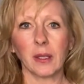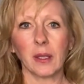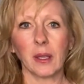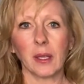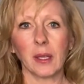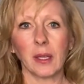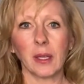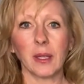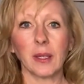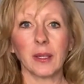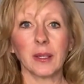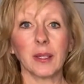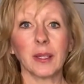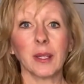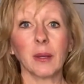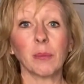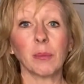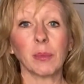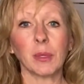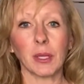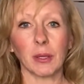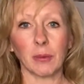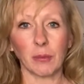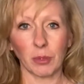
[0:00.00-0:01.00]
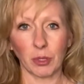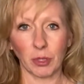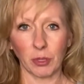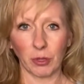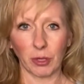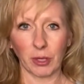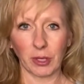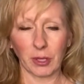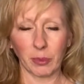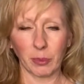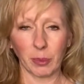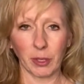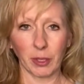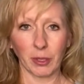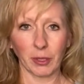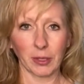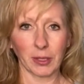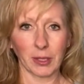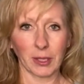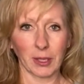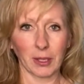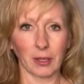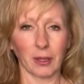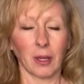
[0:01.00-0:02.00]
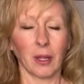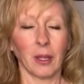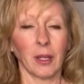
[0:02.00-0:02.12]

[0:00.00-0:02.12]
any symptoms you're experiencing.